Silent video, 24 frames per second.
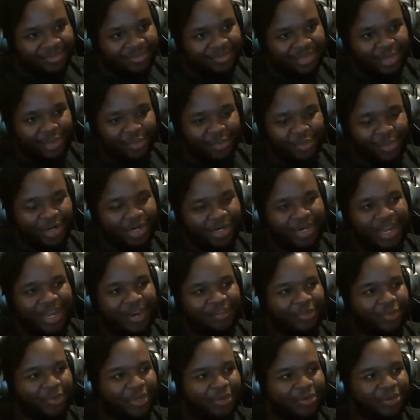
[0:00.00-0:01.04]
or one and a
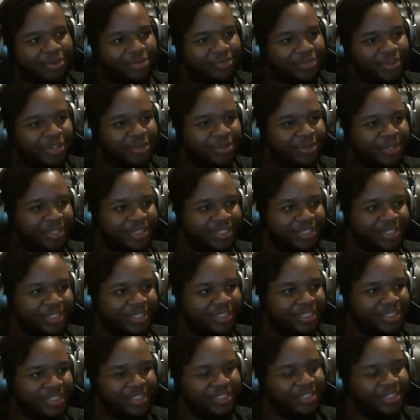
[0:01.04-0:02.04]
half or whatever the fuck it was. Like,